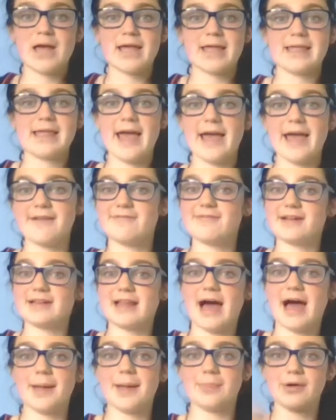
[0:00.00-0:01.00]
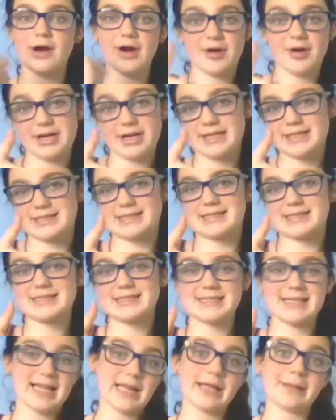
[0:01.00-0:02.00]
Yay for libraries
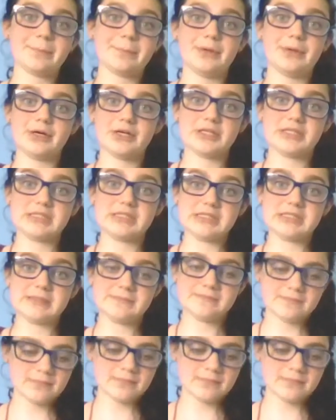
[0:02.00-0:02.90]
selling books.